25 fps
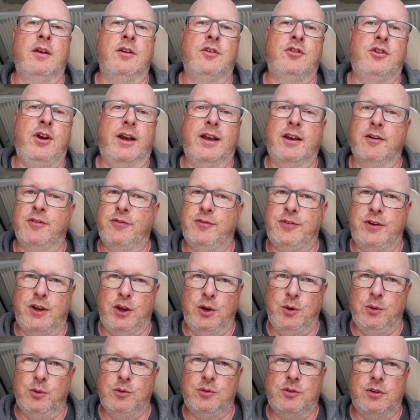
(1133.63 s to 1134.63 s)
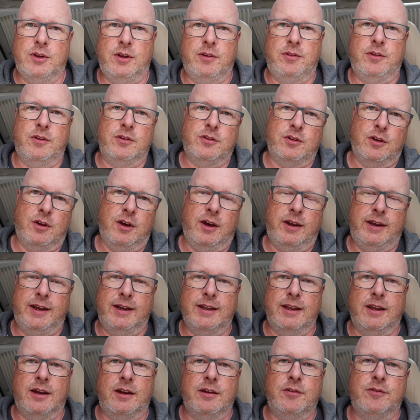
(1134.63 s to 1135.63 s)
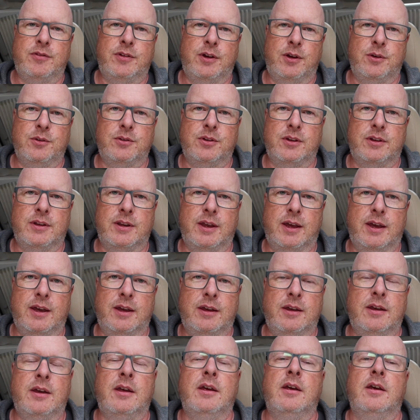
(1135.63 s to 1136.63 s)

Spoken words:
Check a fuse if there's an inline fuse in there,